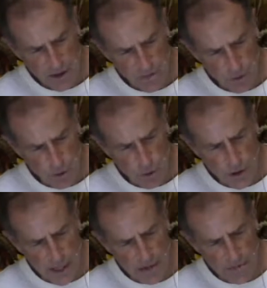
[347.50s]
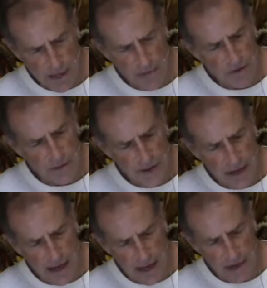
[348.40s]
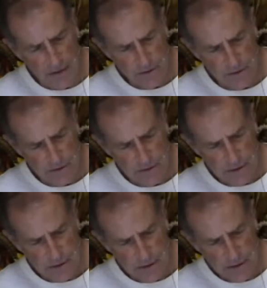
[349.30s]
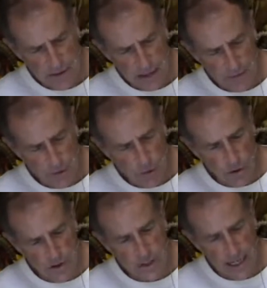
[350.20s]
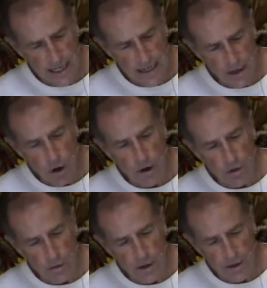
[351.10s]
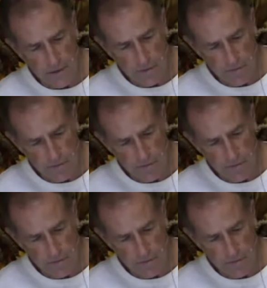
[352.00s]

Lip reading: The Lord gave me everything I had, and the Lord has taken it all away.